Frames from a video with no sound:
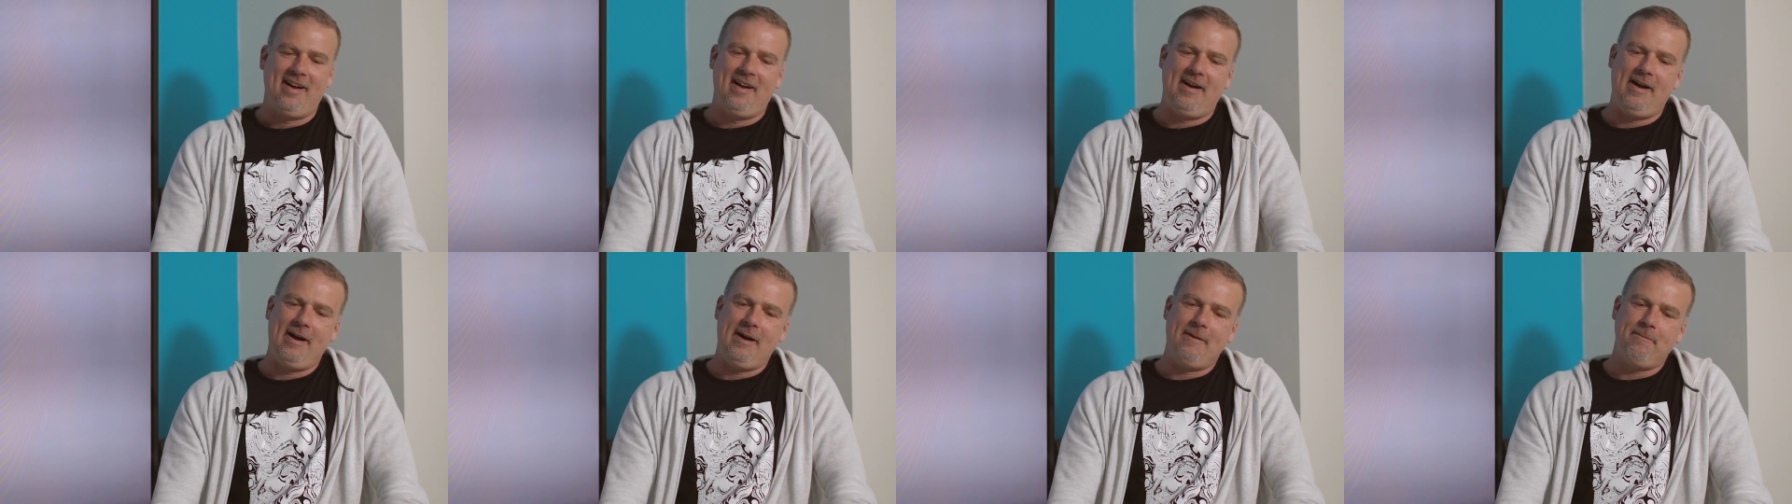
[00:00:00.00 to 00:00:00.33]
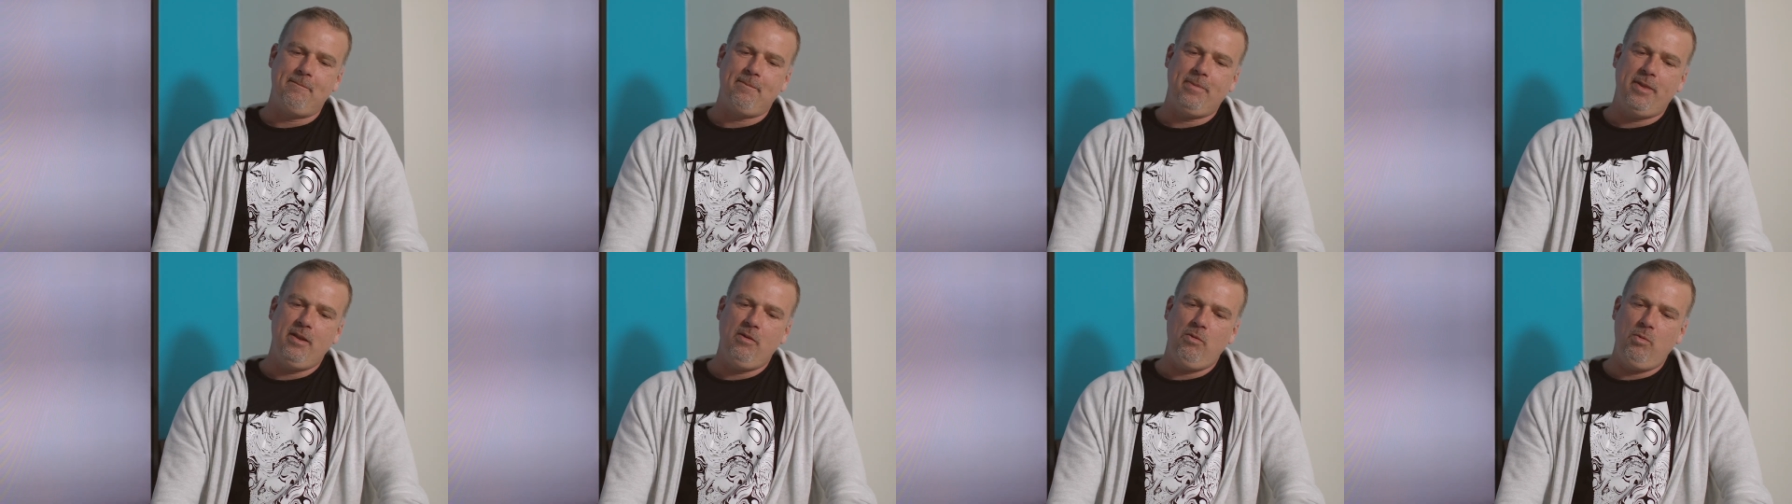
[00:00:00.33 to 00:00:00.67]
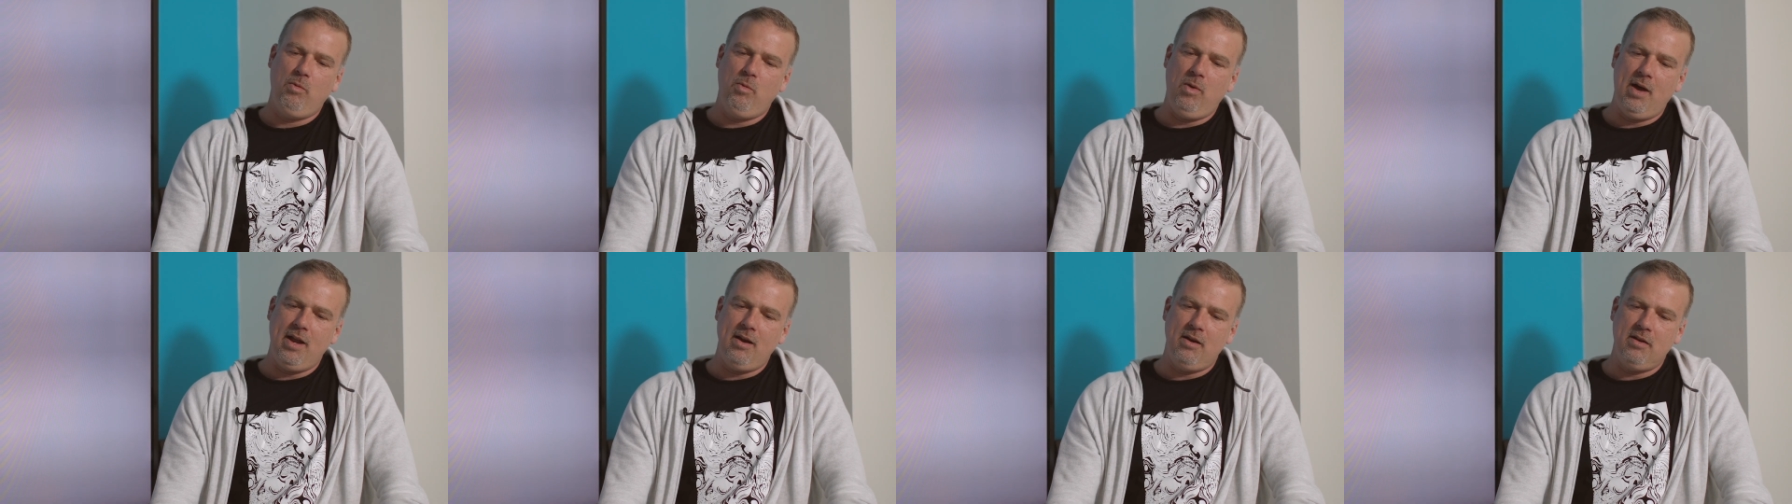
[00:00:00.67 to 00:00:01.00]
um,
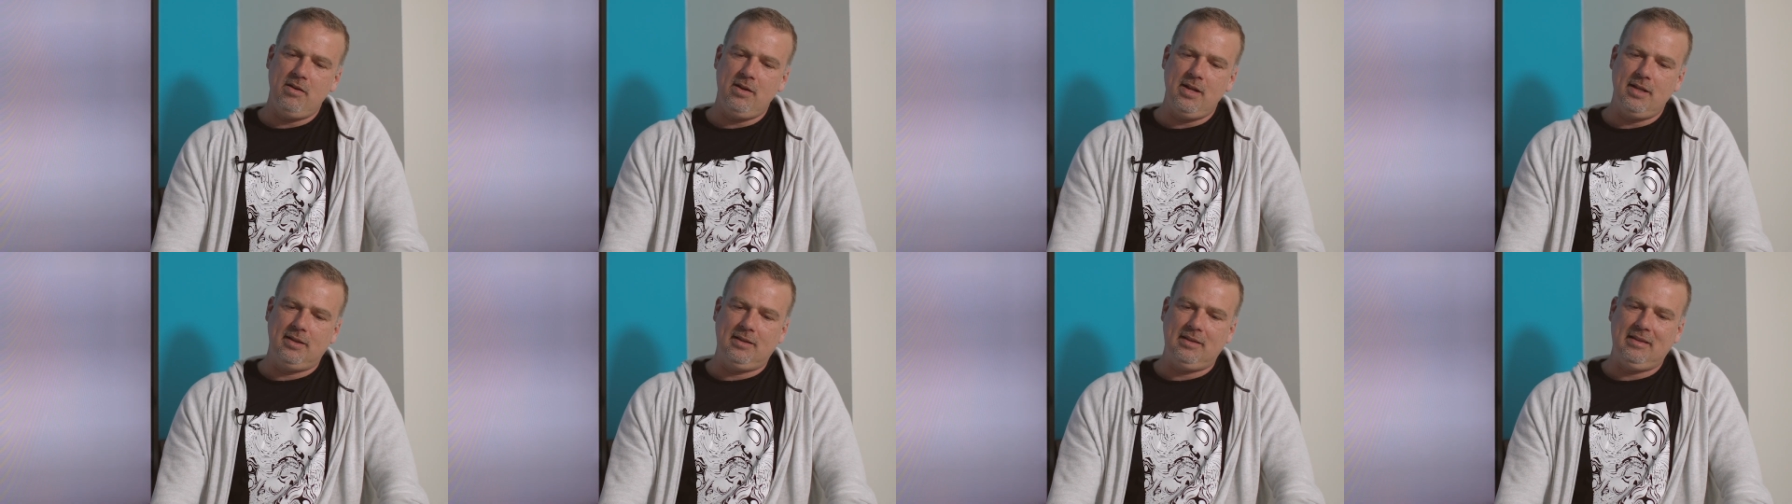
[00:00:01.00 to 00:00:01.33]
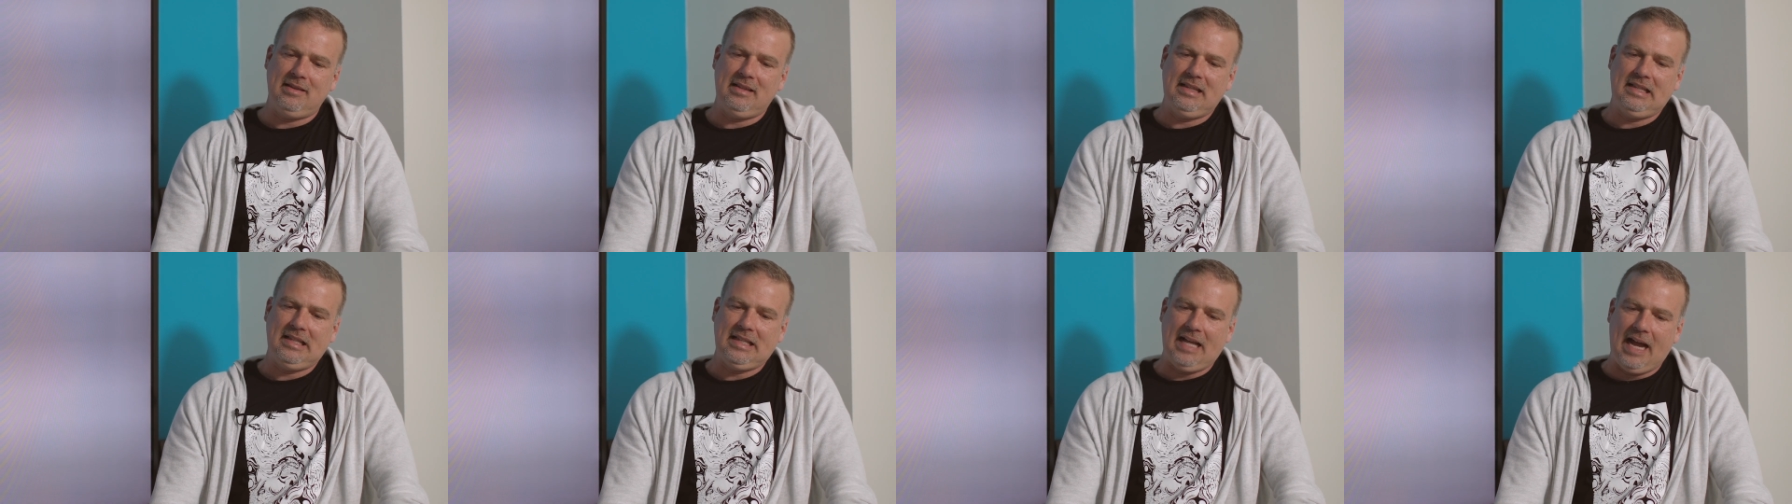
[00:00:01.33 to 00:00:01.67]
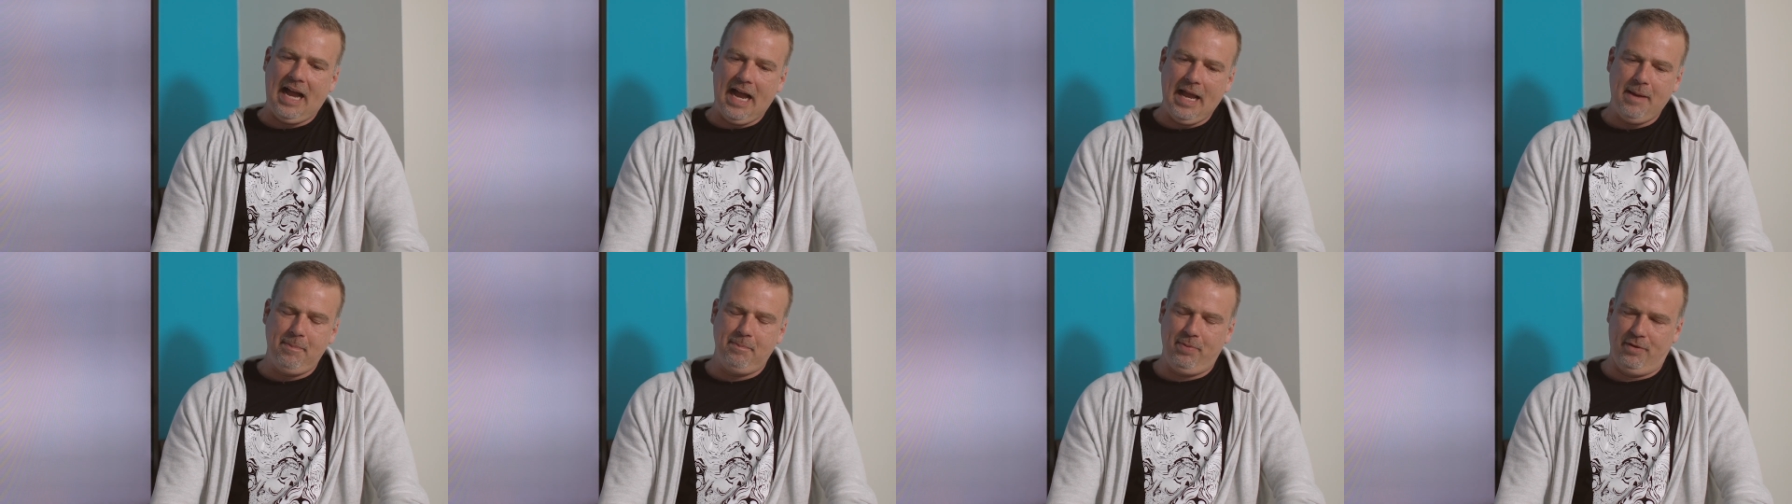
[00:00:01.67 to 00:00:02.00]
what are the
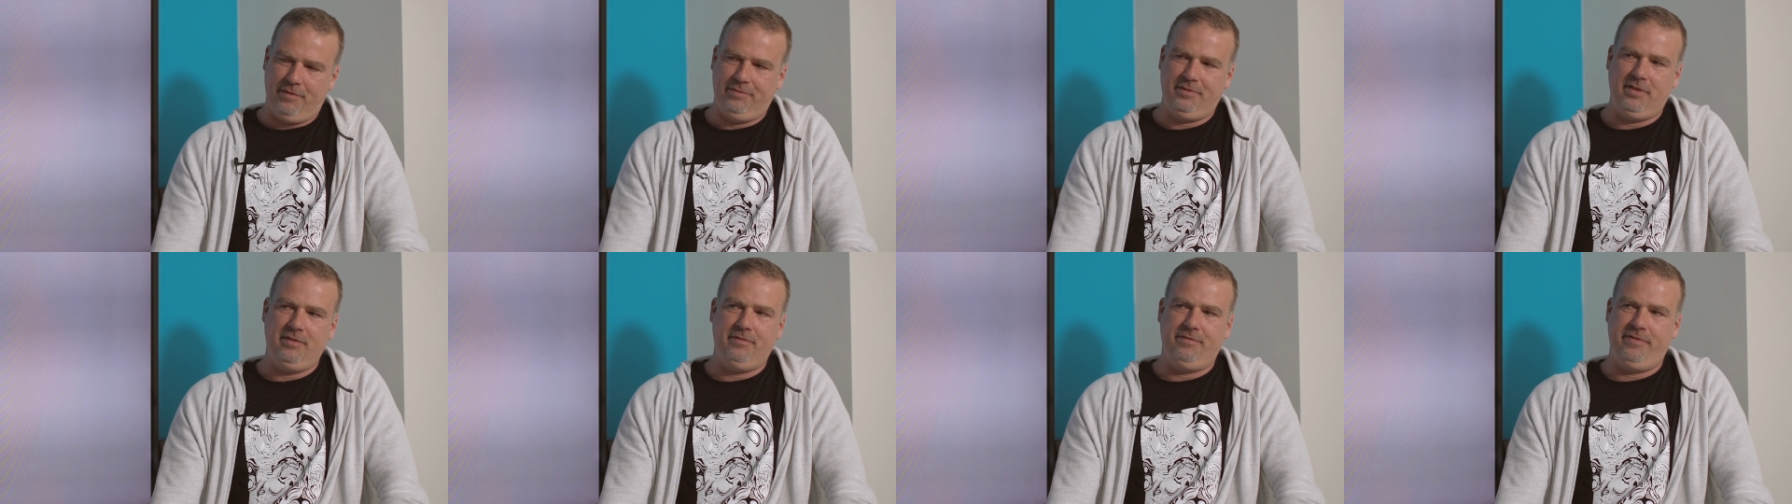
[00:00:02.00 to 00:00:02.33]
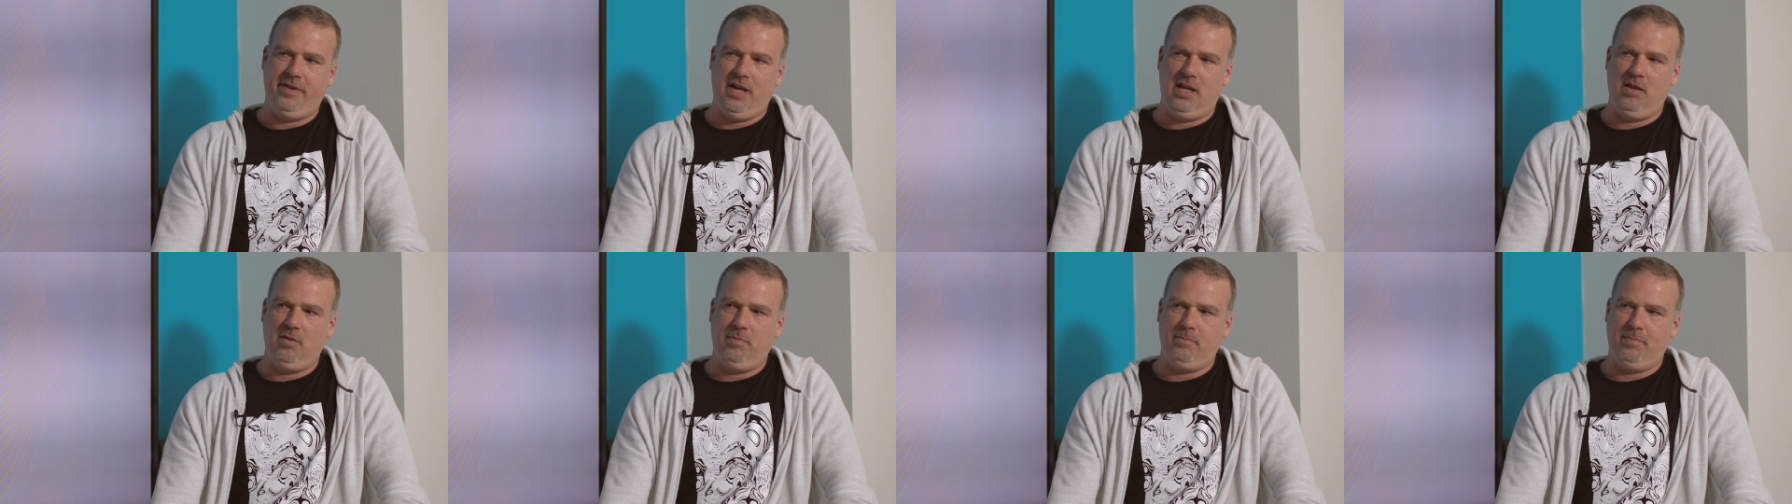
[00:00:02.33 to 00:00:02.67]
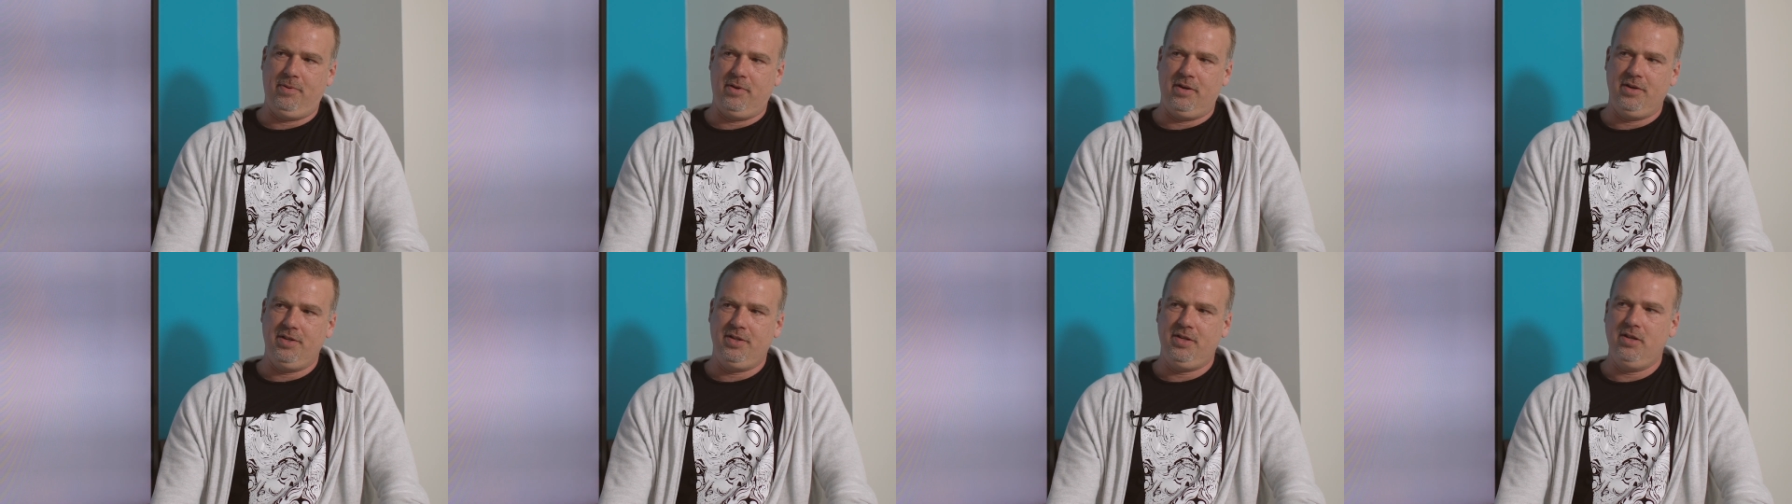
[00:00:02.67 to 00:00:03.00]
type of
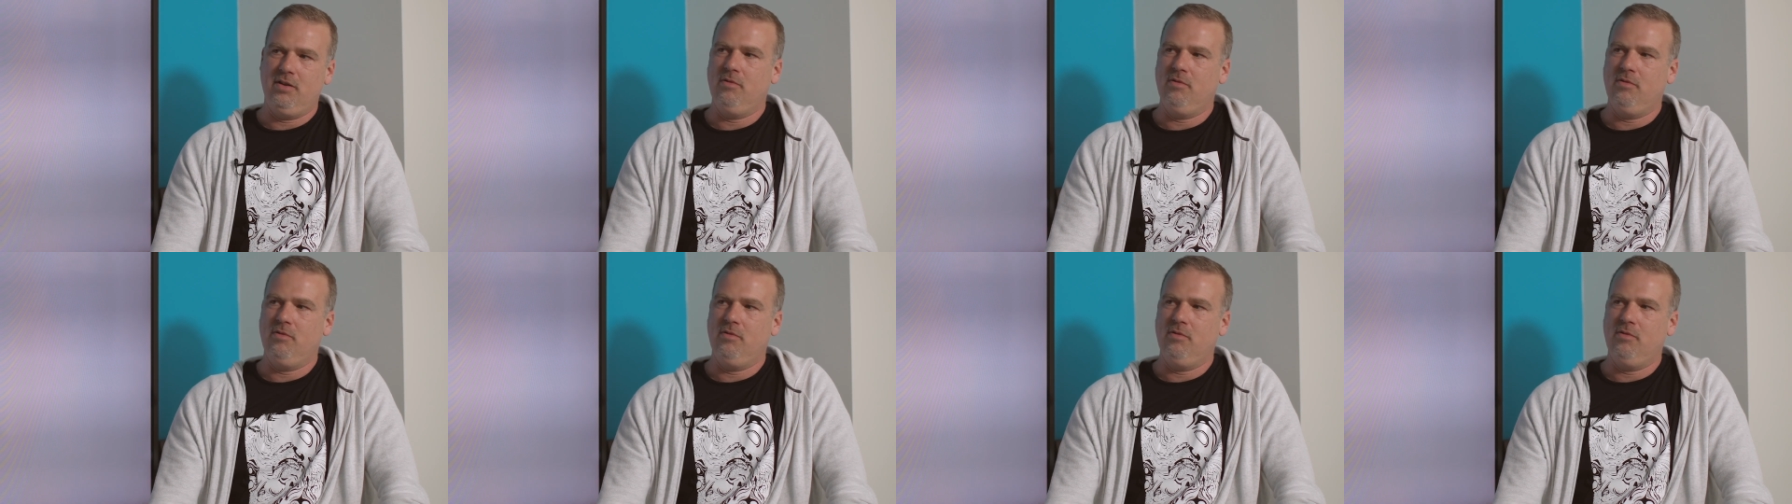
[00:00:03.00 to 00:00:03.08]
developers?